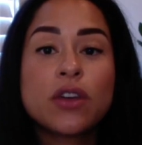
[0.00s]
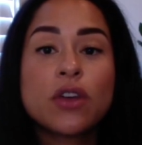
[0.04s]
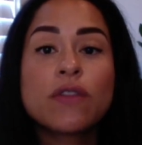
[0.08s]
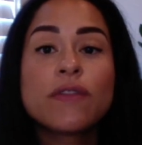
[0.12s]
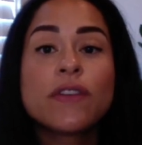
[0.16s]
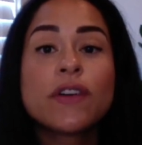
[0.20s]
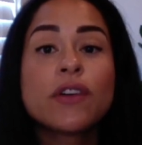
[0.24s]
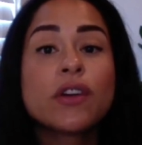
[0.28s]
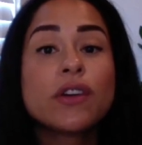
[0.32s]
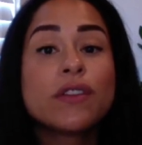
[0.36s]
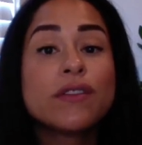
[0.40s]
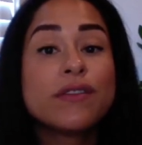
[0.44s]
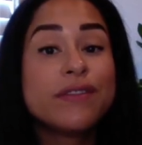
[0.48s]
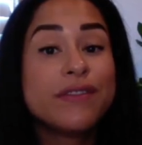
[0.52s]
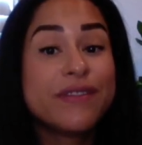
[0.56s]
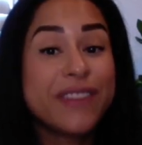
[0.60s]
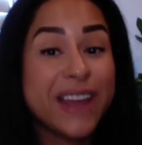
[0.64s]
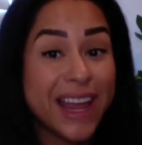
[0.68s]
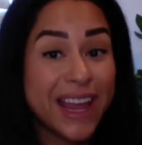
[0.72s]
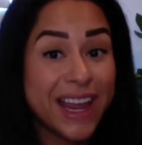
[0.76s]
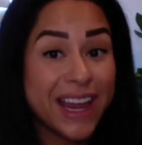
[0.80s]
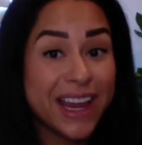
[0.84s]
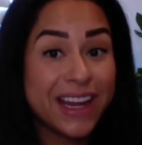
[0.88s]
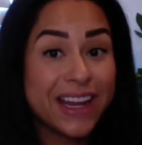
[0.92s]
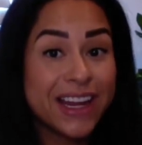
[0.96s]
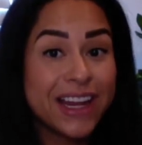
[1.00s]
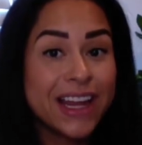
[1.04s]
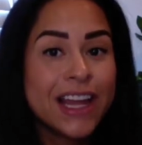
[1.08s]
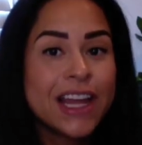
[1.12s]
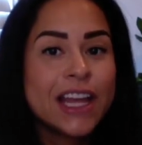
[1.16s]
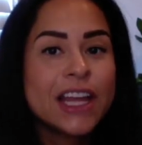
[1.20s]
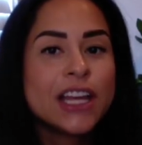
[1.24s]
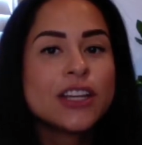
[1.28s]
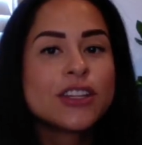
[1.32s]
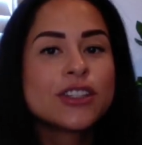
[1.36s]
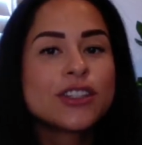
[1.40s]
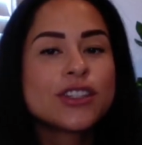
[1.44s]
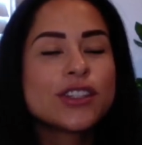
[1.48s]
or very vague.
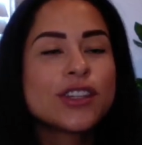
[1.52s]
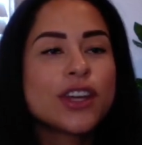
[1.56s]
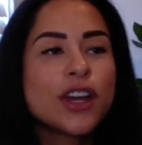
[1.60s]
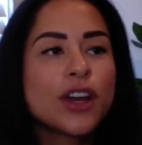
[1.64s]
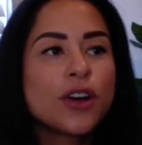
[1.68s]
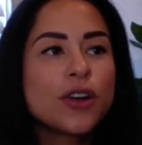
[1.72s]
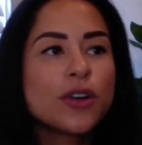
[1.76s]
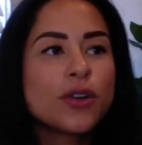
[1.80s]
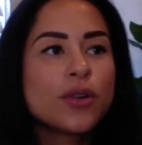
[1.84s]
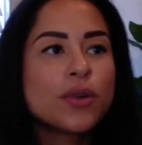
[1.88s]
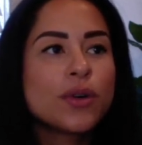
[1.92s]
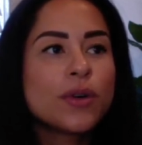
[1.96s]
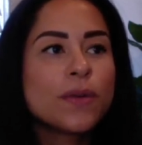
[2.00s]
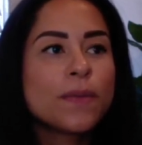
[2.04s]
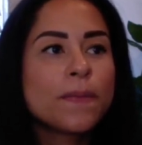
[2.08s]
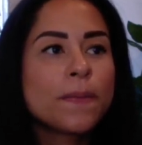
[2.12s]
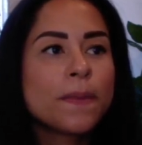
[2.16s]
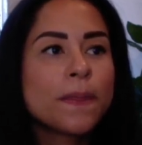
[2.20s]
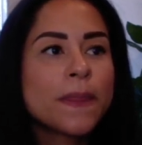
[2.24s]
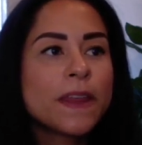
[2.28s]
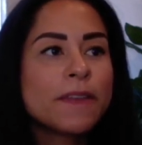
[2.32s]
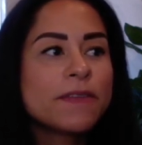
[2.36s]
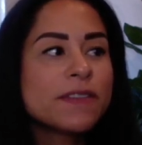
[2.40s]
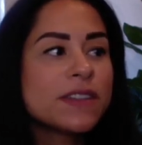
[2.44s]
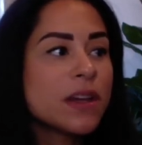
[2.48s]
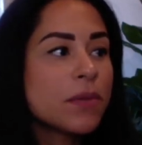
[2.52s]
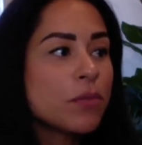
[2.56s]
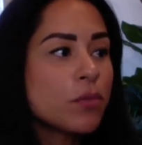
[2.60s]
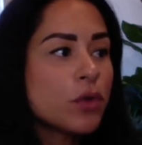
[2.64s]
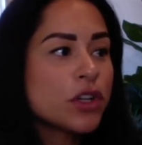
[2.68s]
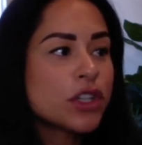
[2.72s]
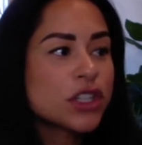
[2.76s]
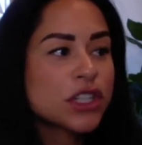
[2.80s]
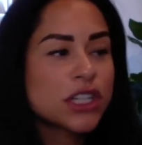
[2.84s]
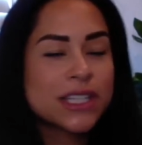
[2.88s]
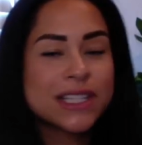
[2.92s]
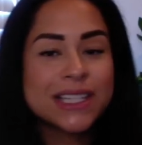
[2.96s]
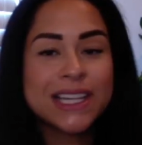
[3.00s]
So, if
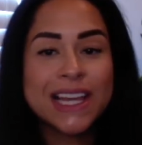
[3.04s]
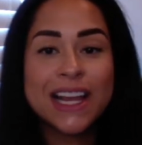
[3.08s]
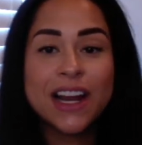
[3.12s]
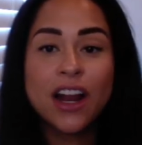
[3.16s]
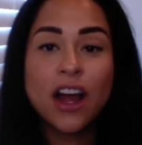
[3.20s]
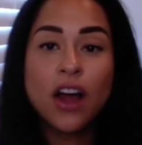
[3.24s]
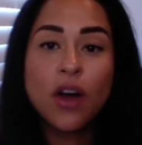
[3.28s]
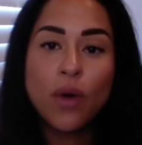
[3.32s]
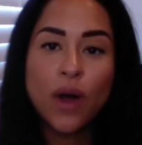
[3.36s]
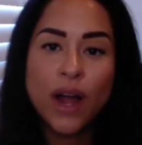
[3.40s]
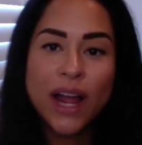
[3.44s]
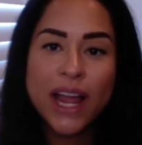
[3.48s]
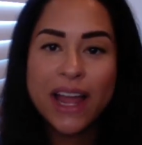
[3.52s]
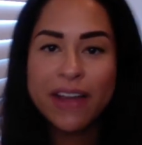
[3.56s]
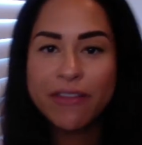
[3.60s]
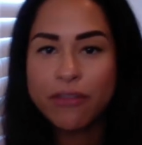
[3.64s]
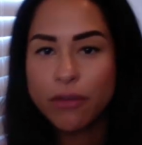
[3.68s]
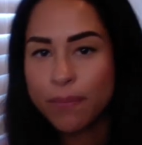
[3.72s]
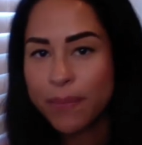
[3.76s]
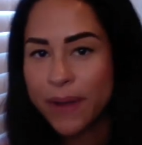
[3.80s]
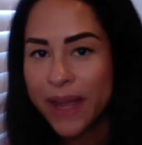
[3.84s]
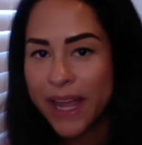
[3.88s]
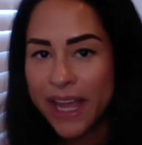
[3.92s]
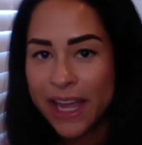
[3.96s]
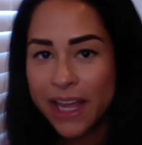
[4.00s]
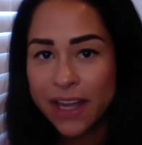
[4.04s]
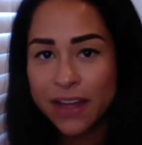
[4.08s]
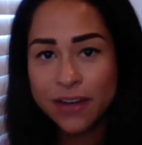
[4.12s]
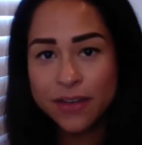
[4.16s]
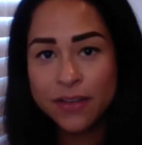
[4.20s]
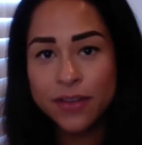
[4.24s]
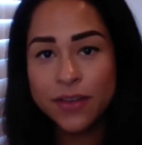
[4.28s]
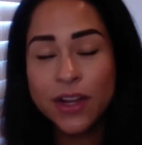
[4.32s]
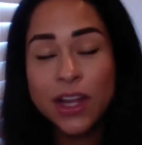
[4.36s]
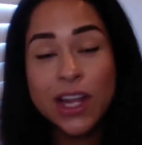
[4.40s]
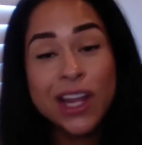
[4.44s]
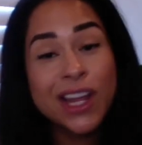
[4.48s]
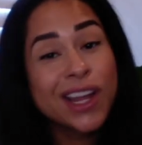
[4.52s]
someone just said, "Oh, I have a pet,"
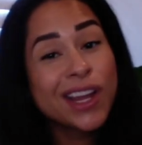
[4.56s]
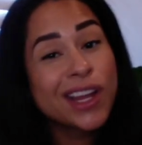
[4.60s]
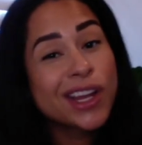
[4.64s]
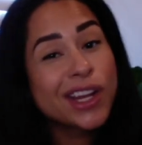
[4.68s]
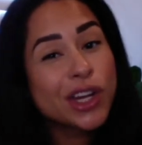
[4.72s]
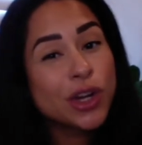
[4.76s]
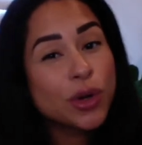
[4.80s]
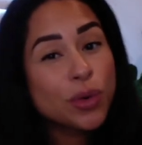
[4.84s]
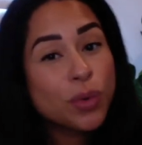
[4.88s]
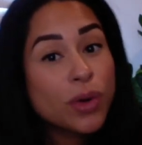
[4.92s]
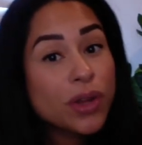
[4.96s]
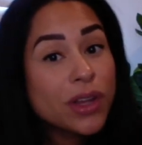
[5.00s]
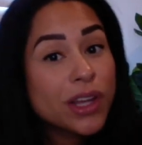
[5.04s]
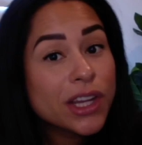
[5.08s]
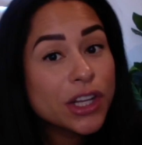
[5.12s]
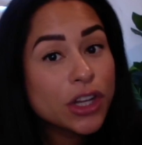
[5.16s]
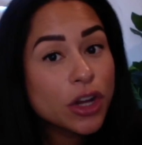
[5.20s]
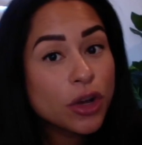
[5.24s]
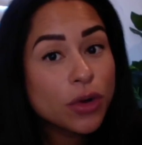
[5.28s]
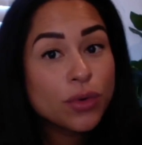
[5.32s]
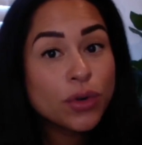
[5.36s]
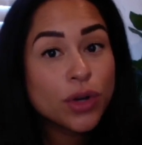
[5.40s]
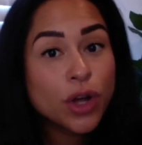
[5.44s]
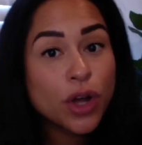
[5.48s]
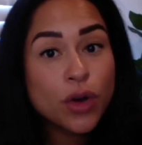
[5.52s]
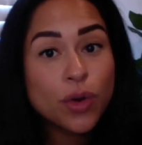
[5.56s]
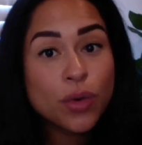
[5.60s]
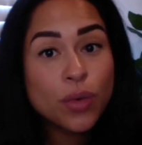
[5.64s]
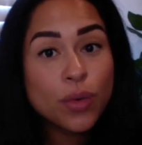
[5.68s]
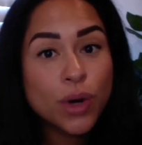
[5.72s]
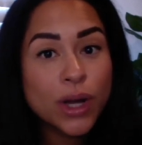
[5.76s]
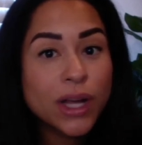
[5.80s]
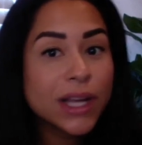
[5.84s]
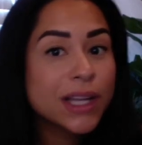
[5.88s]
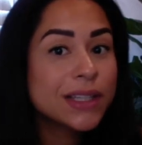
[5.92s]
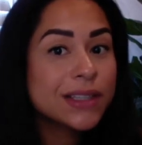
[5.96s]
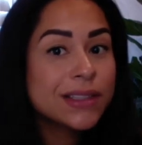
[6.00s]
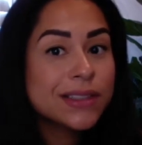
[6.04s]
you really don't know
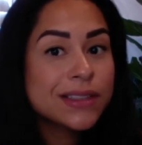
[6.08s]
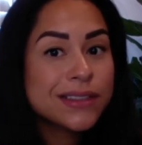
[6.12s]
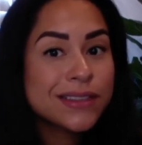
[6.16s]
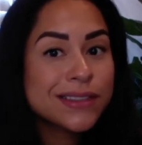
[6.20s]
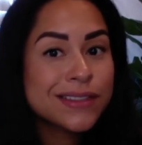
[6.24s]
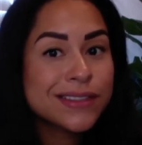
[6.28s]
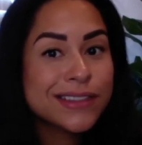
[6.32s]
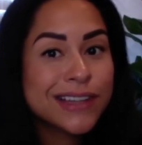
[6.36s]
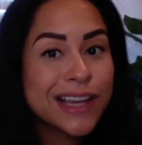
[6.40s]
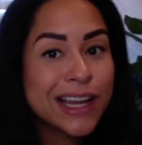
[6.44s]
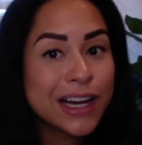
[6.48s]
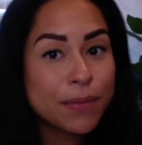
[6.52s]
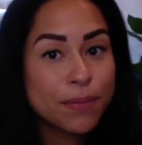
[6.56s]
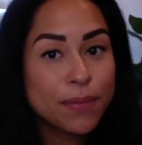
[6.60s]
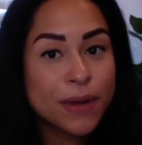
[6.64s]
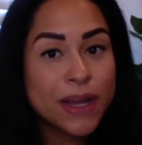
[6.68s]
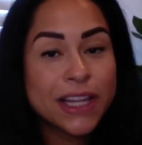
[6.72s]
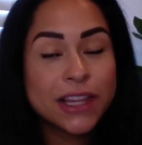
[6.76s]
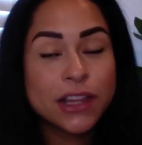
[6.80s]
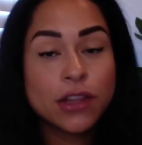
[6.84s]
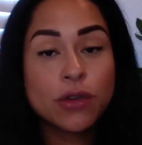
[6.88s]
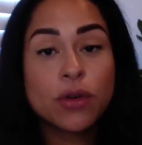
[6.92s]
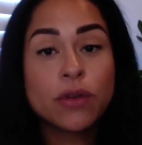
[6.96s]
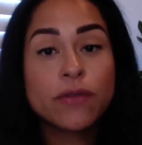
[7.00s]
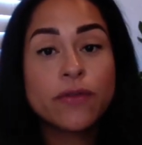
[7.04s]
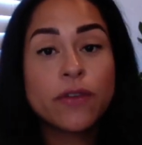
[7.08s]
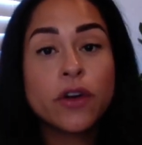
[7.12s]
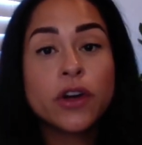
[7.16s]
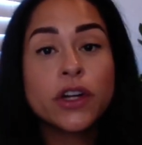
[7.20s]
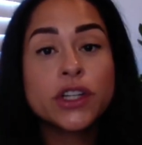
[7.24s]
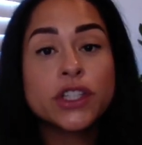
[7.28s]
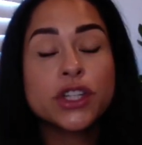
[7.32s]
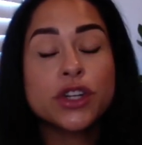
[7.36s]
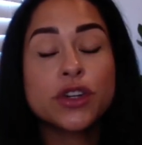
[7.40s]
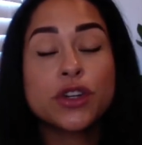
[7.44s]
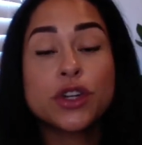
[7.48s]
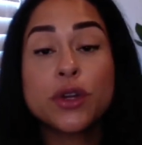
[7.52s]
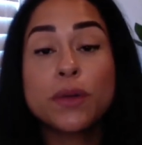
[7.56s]
what kind of pet they're referring
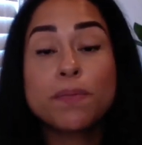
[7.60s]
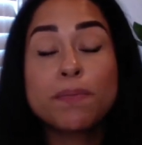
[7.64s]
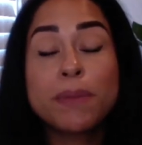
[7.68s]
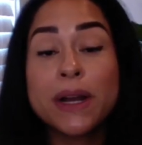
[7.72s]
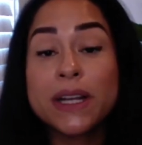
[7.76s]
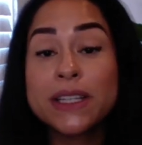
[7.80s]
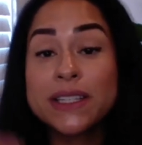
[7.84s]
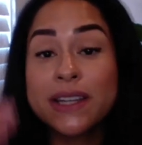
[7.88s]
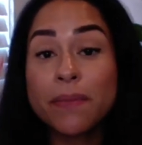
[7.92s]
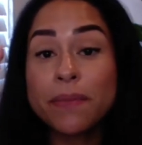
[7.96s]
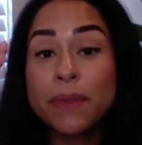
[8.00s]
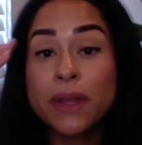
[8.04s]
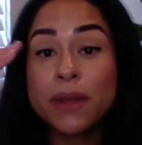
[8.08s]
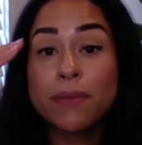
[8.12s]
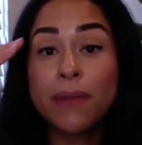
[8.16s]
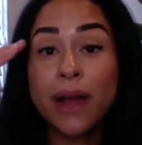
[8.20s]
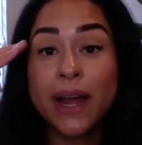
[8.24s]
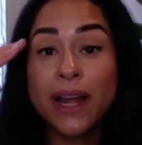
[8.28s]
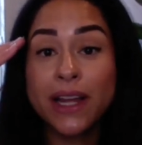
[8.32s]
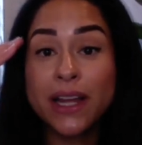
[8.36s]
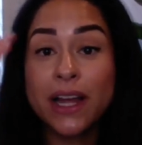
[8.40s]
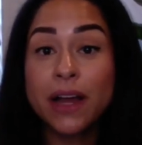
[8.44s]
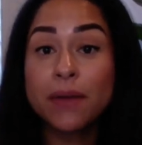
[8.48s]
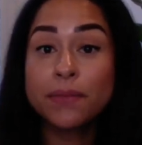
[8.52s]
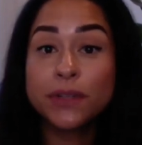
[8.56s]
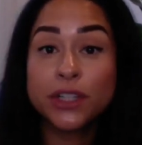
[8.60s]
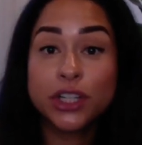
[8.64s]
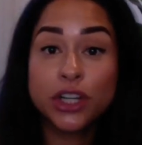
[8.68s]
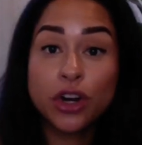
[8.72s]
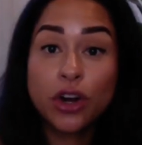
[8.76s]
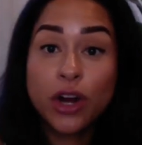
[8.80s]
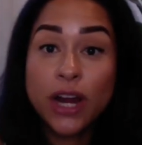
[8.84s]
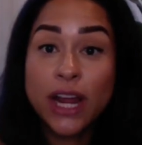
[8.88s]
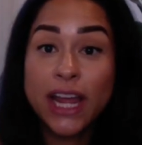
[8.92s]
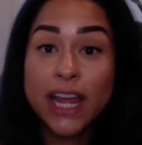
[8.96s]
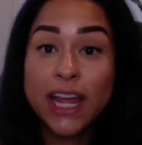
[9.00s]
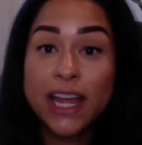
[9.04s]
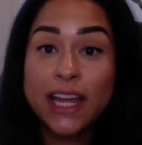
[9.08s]
to, but something might come to your
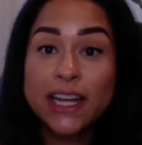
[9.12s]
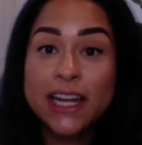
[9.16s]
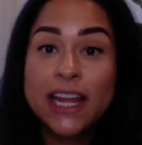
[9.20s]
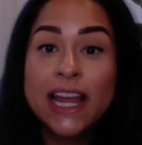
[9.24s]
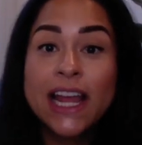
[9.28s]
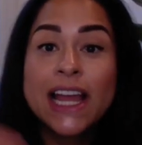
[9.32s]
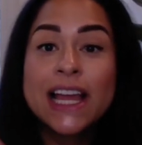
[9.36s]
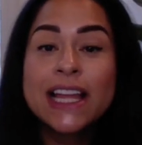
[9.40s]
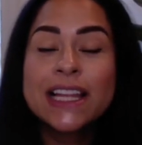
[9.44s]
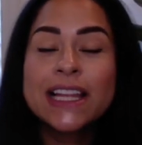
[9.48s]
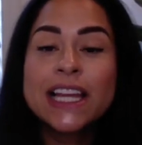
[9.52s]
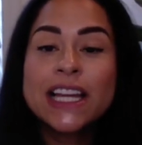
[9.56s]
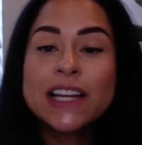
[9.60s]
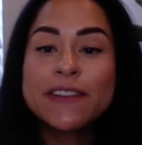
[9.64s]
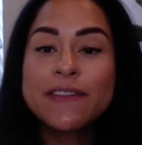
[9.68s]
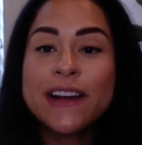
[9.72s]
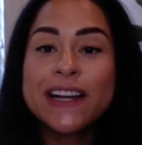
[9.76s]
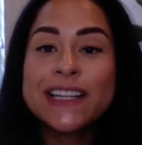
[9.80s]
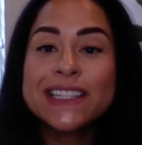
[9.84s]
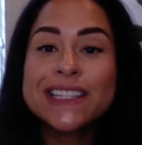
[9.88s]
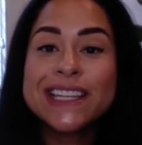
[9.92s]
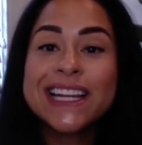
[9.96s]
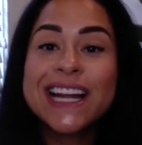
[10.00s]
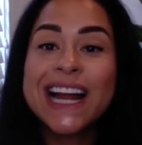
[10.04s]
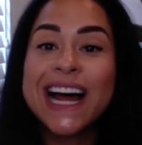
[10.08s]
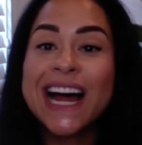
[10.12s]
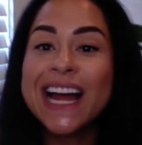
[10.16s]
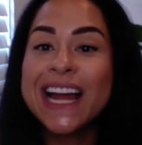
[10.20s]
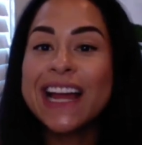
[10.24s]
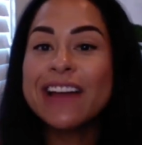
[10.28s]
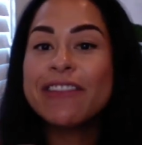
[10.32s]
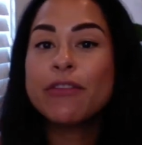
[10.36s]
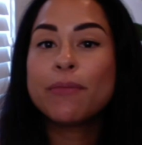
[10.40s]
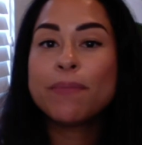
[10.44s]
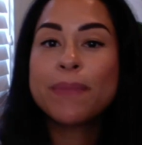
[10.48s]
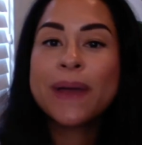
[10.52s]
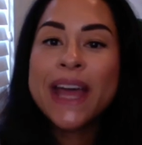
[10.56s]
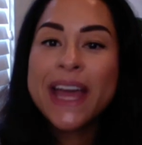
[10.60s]
head. Like if I said, "I
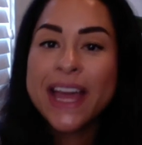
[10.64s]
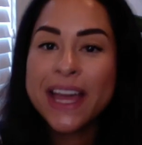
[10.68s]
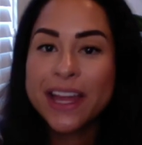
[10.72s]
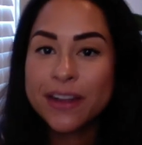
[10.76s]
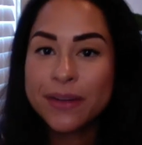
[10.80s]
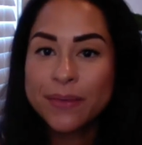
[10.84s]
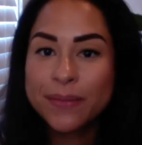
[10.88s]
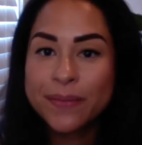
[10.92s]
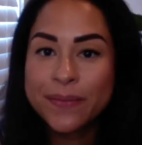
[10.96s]
have a pet,"